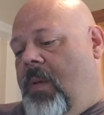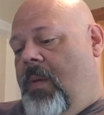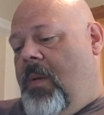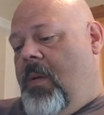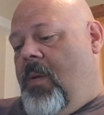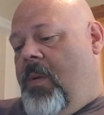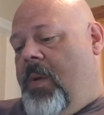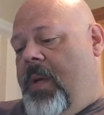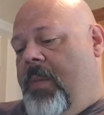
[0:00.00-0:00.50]

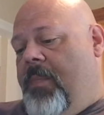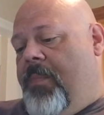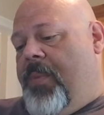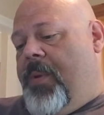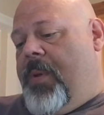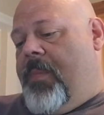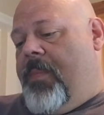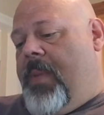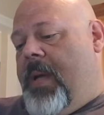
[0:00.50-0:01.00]
Go ahead and
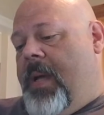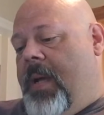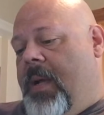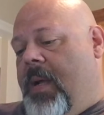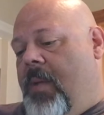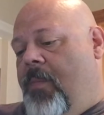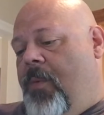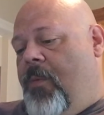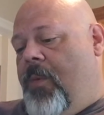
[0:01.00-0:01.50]
put it back.
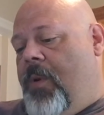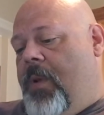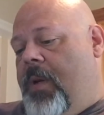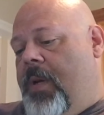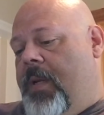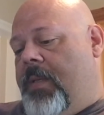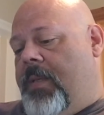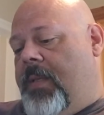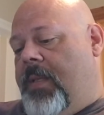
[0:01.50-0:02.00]
I'm going to run
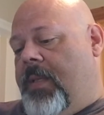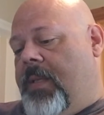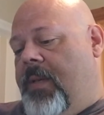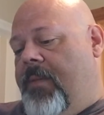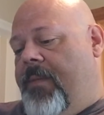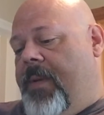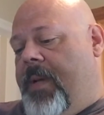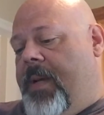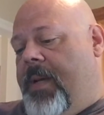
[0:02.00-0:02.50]
it at
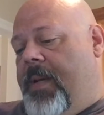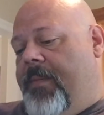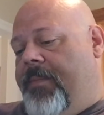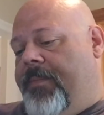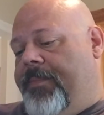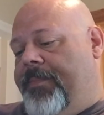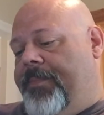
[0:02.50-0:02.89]
65.